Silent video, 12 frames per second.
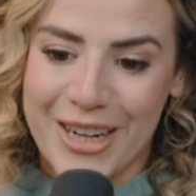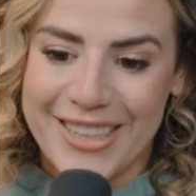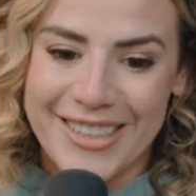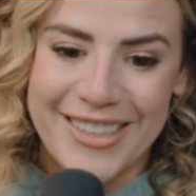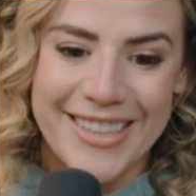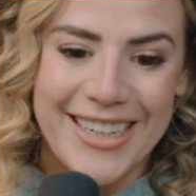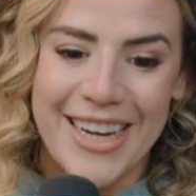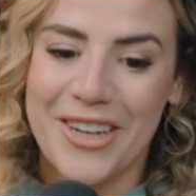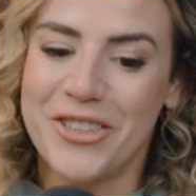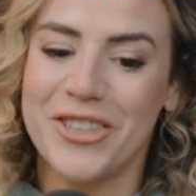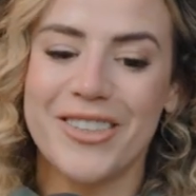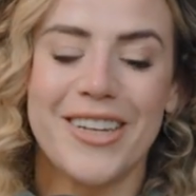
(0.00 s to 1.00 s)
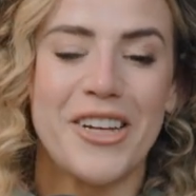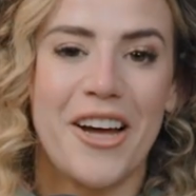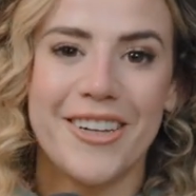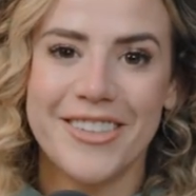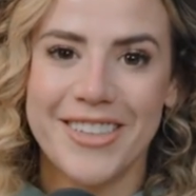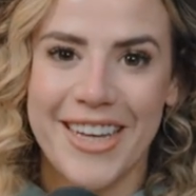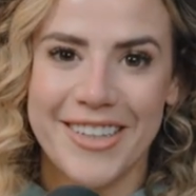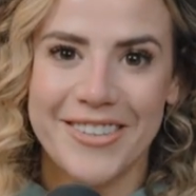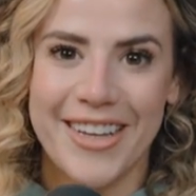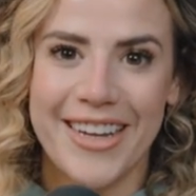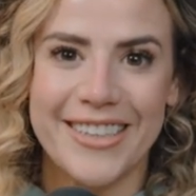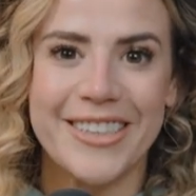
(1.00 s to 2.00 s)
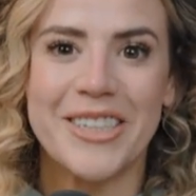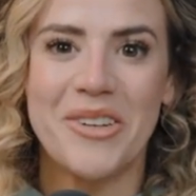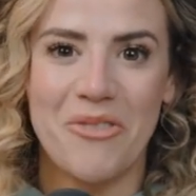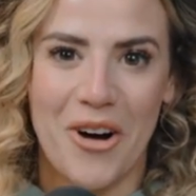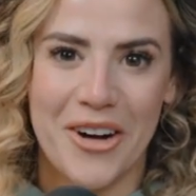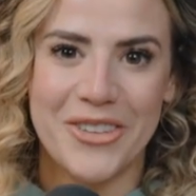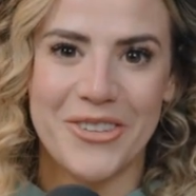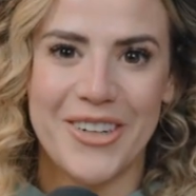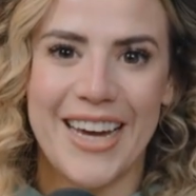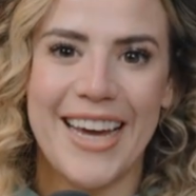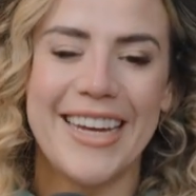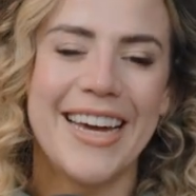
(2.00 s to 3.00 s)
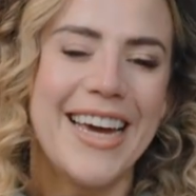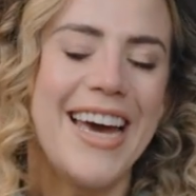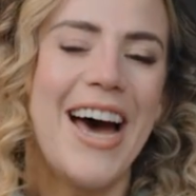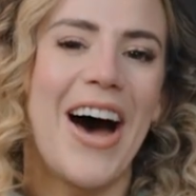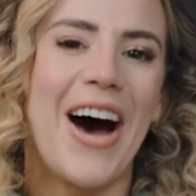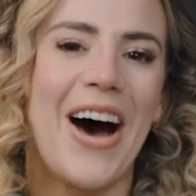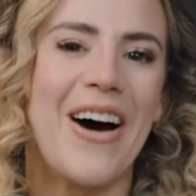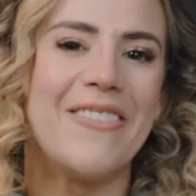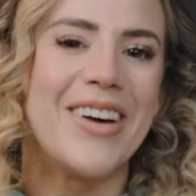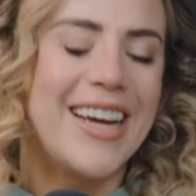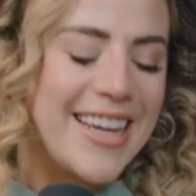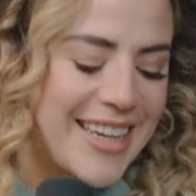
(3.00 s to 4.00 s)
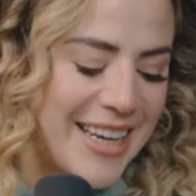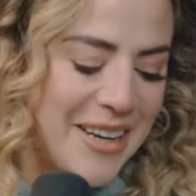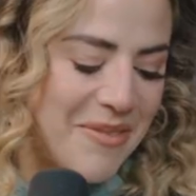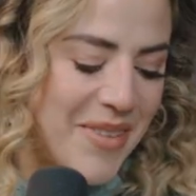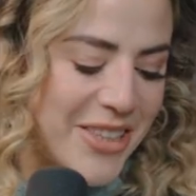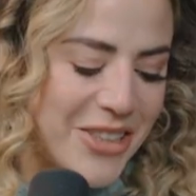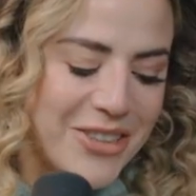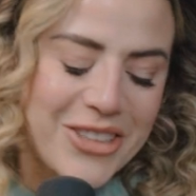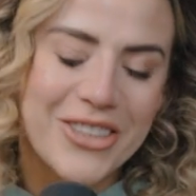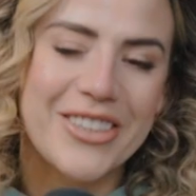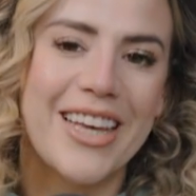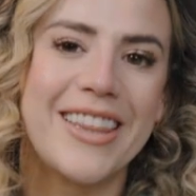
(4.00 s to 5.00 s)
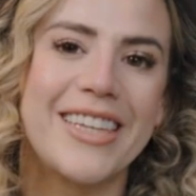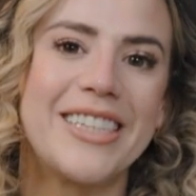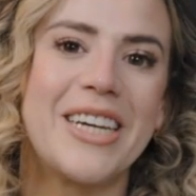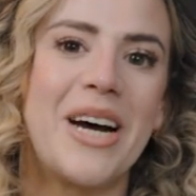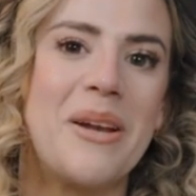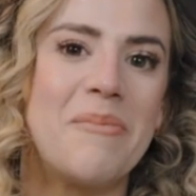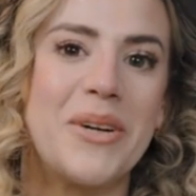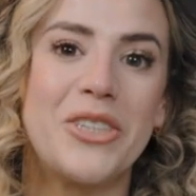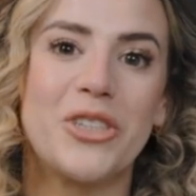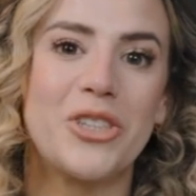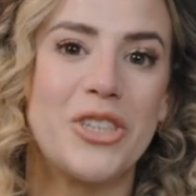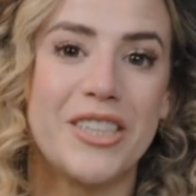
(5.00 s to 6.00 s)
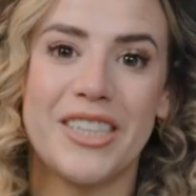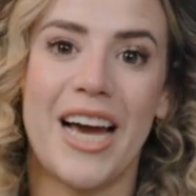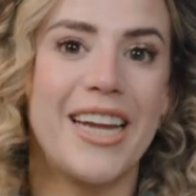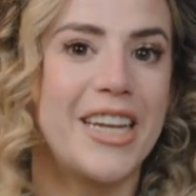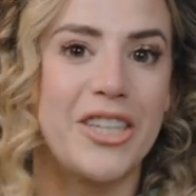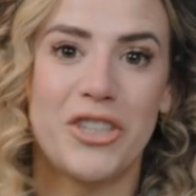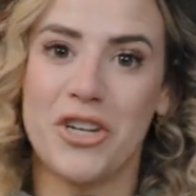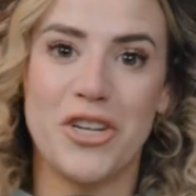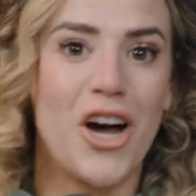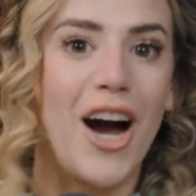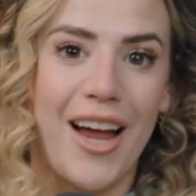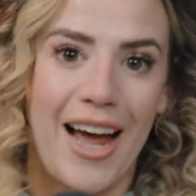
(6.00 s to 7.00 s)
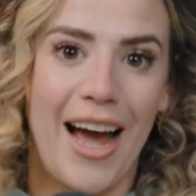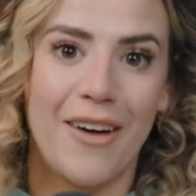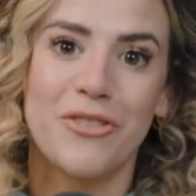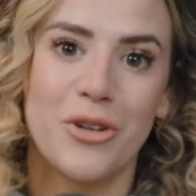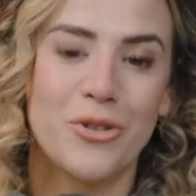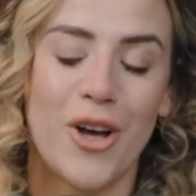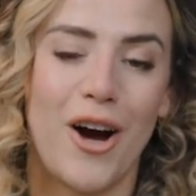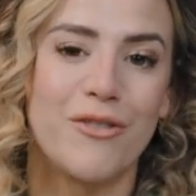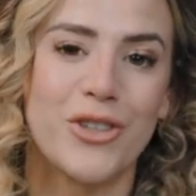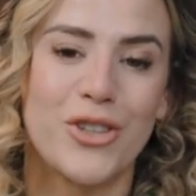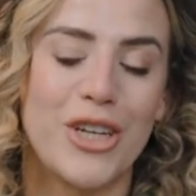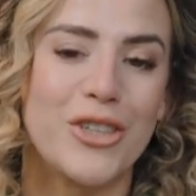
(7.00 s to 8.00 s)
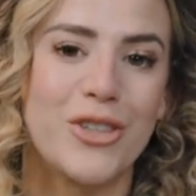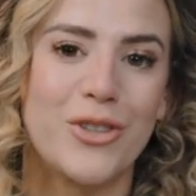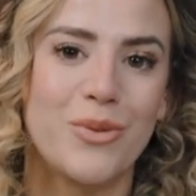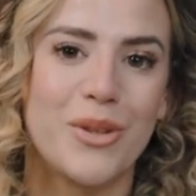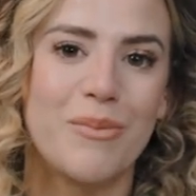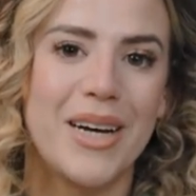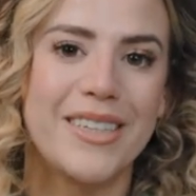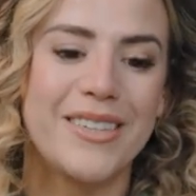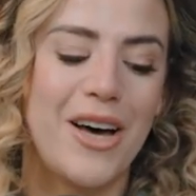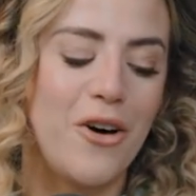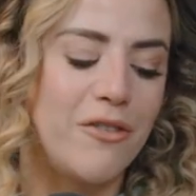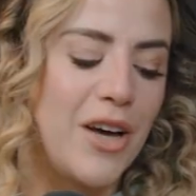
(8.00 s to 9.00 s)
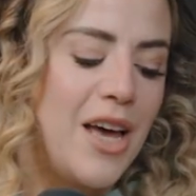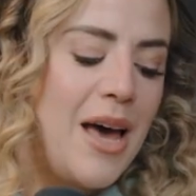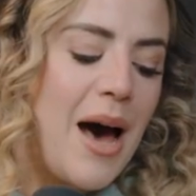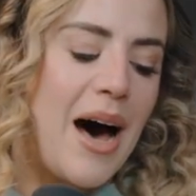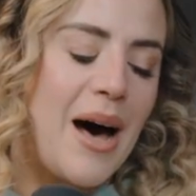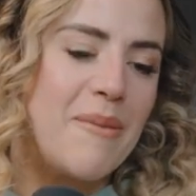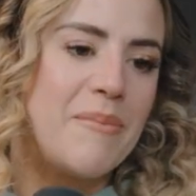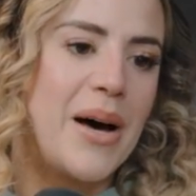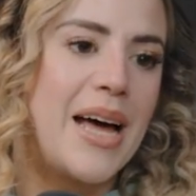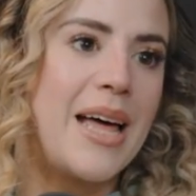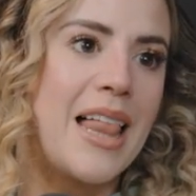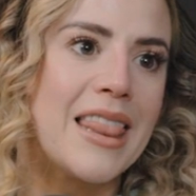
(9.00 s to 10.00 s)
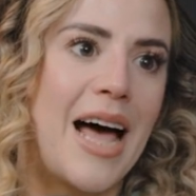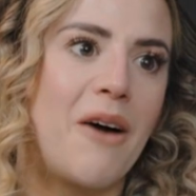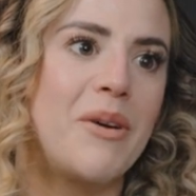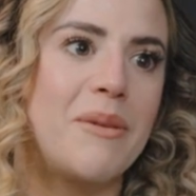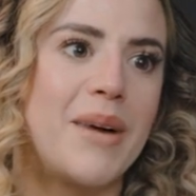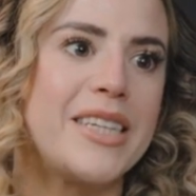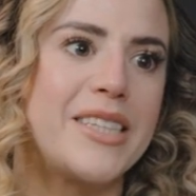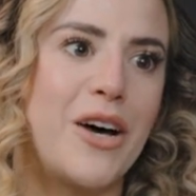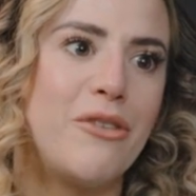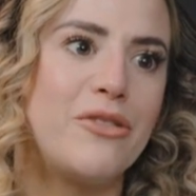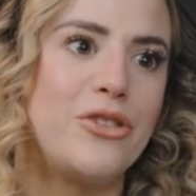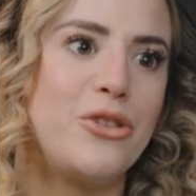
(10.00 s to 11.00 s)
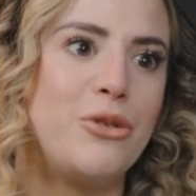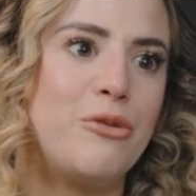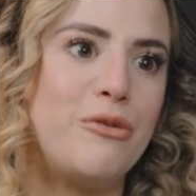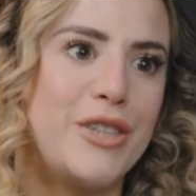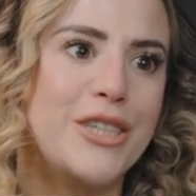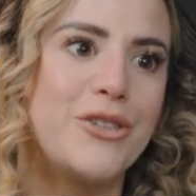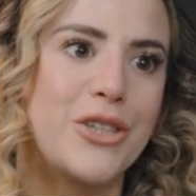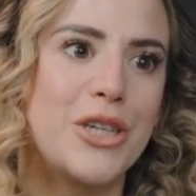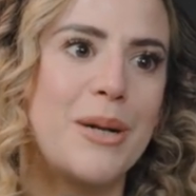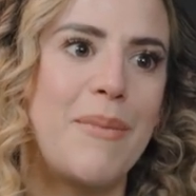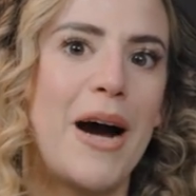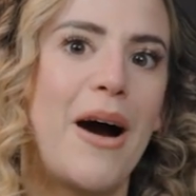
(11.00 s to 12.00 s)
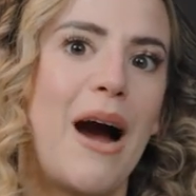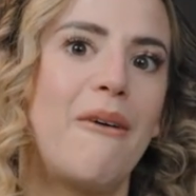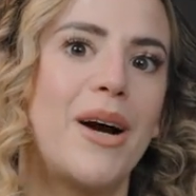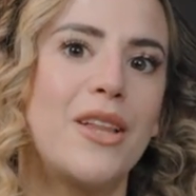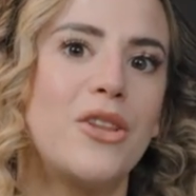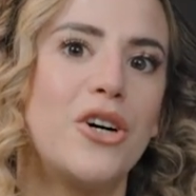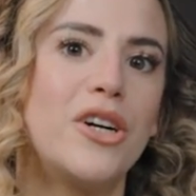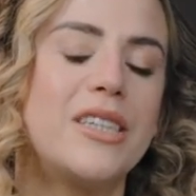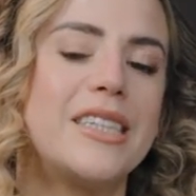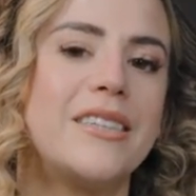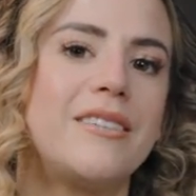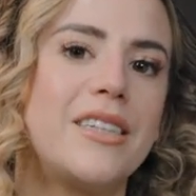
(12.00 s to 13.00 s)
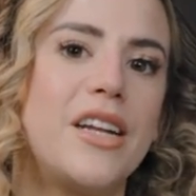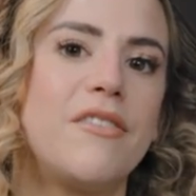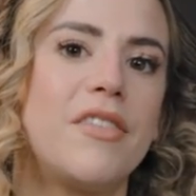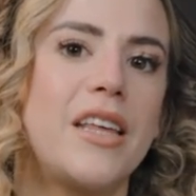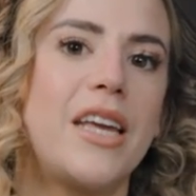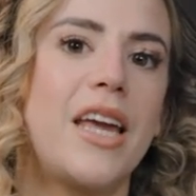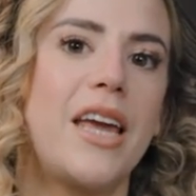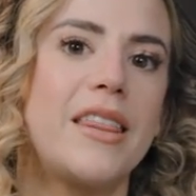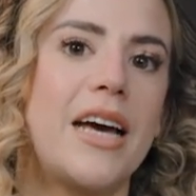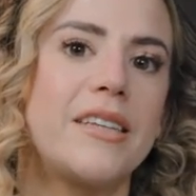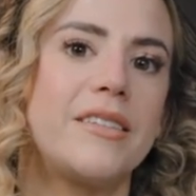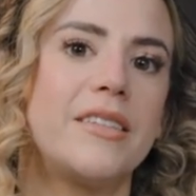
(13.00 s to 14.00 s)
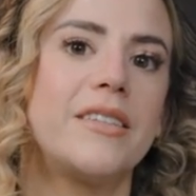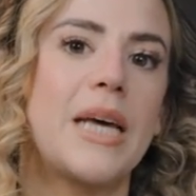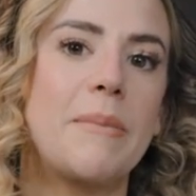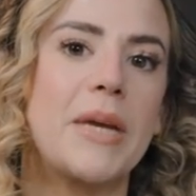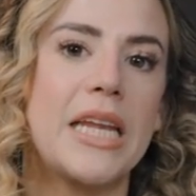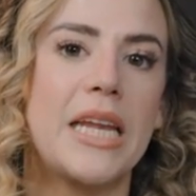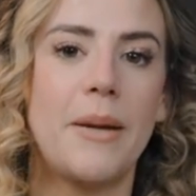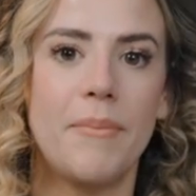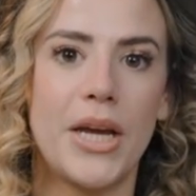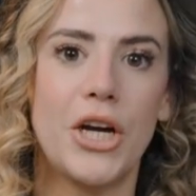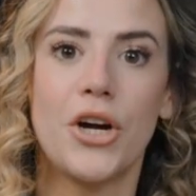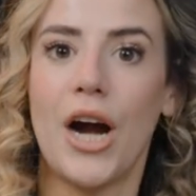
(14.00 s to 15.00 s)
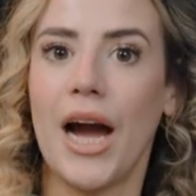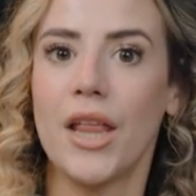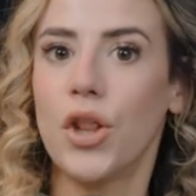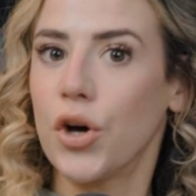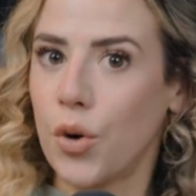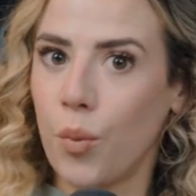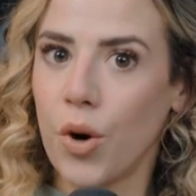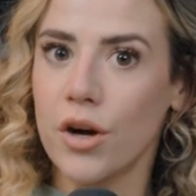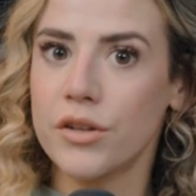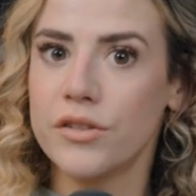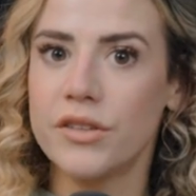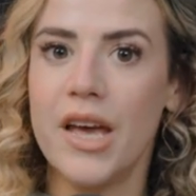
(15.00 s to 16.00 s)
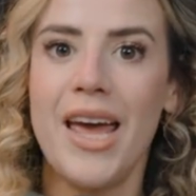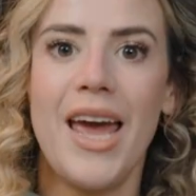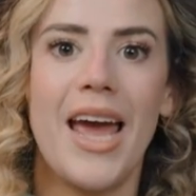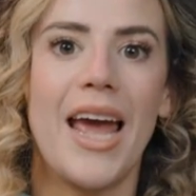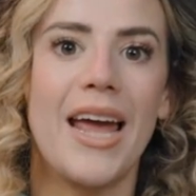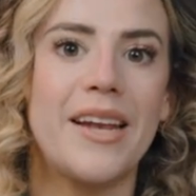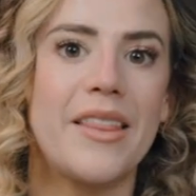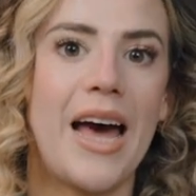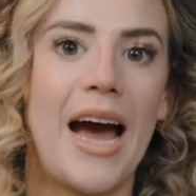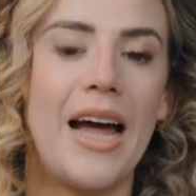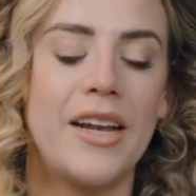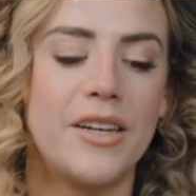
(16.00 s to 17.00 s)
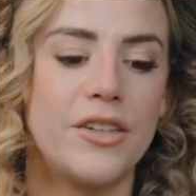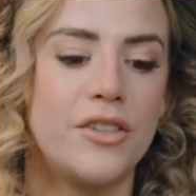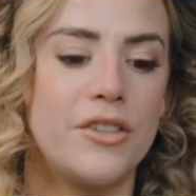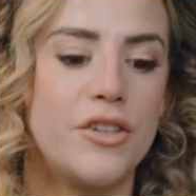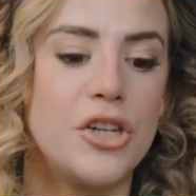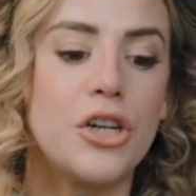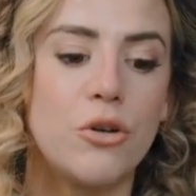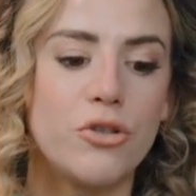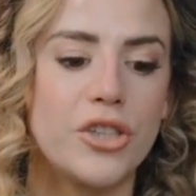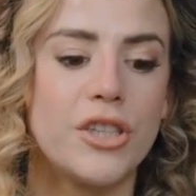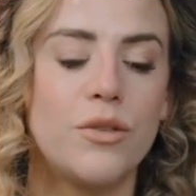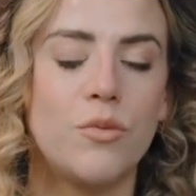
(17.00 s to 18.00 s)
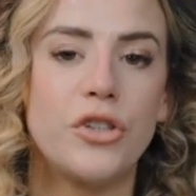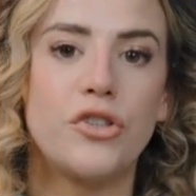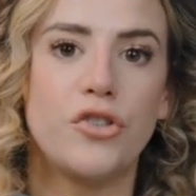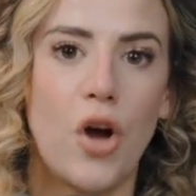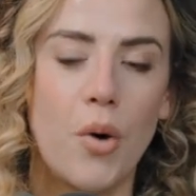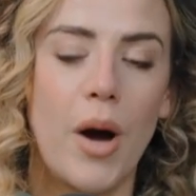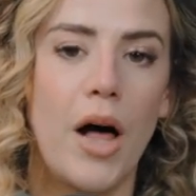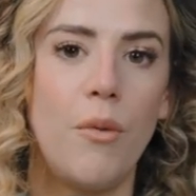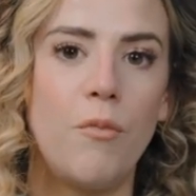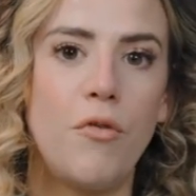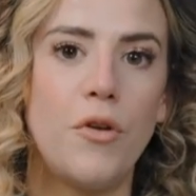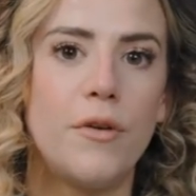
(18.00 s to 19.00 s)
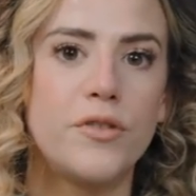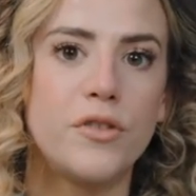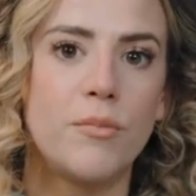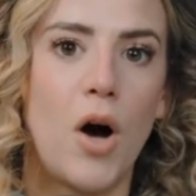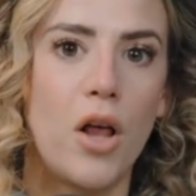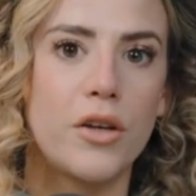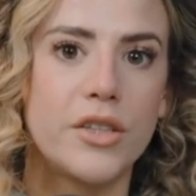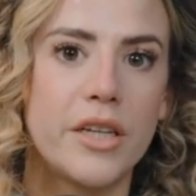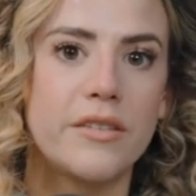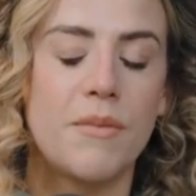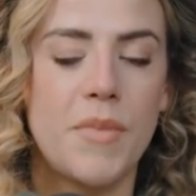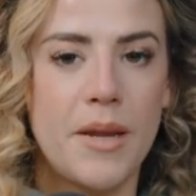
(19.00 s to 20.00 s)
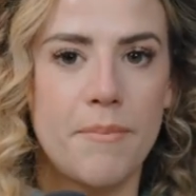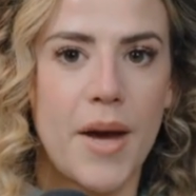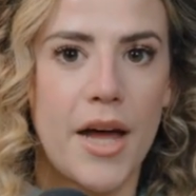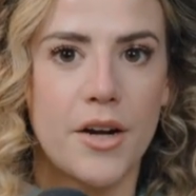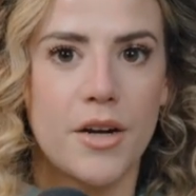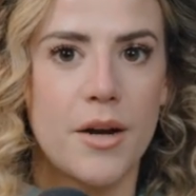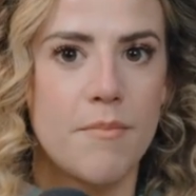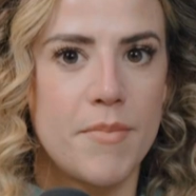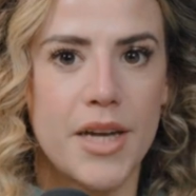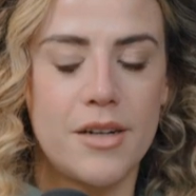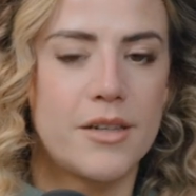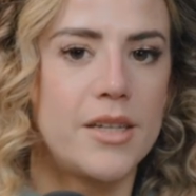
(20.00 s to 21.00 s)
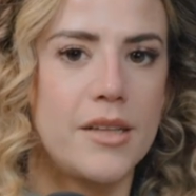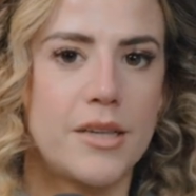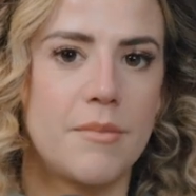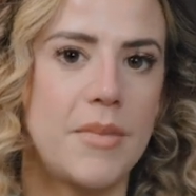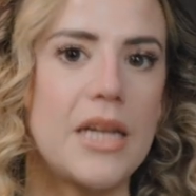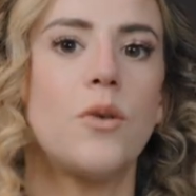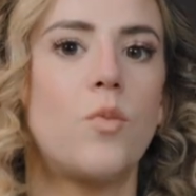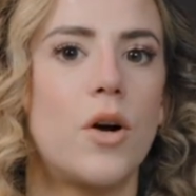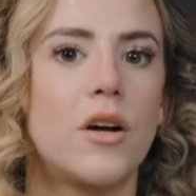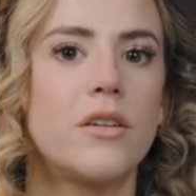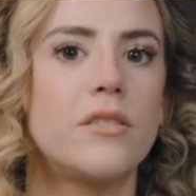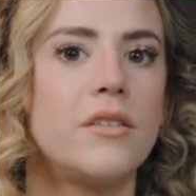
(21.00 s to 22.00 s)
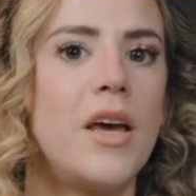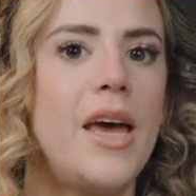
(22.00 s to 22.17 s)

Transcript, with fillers: Honestly, I just said, not today, Satan, and walked away. Um, and again, much easier said than done, but just deciding to not have those conversations with myself, um, but allowing myself to feel good about how I looked looked instead of thinking that since I'm getting bigger, I look worse. And that notion was so helpful of smaller doesn't mean better and bigger doesn't mean worse.